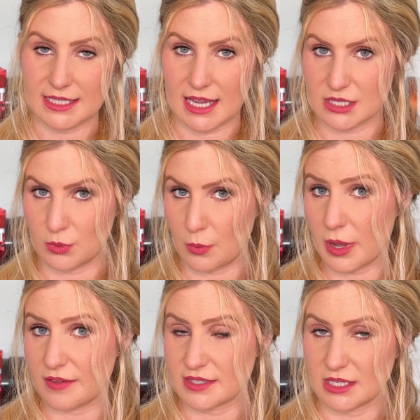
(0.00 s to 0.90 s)
as what we
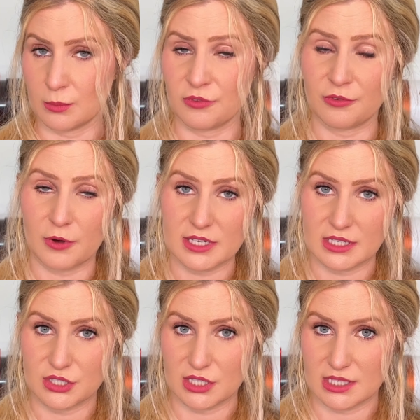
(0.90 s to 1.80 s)
have seen before,
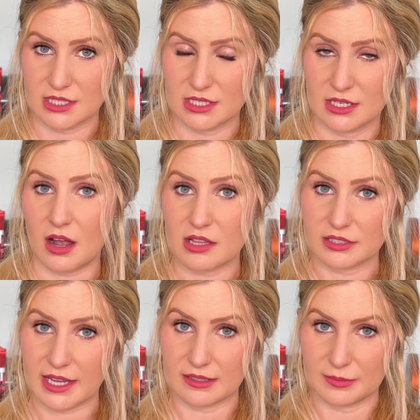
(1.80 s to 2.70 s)
such as color
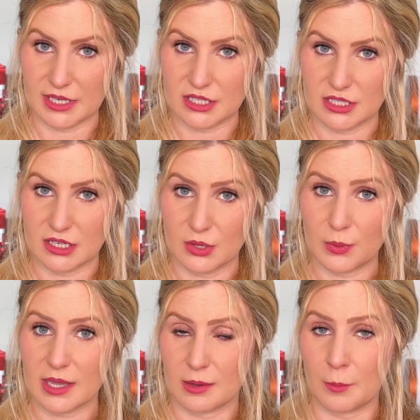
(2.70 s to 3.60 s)
calibration.
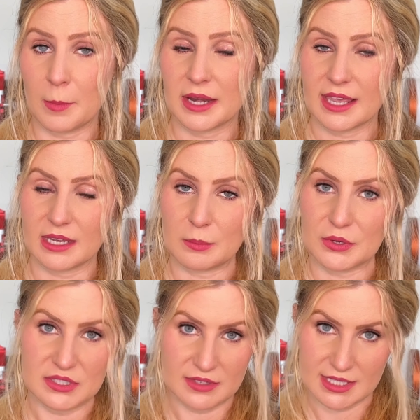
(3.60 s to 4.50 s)
We can mitigate
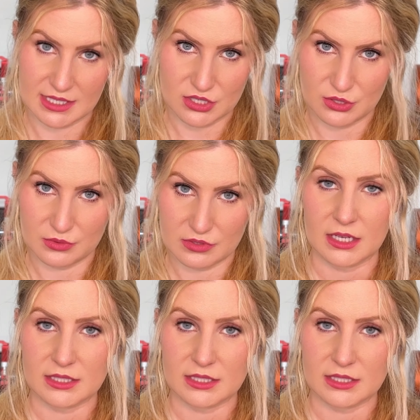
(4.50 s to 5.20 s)
most of these issues.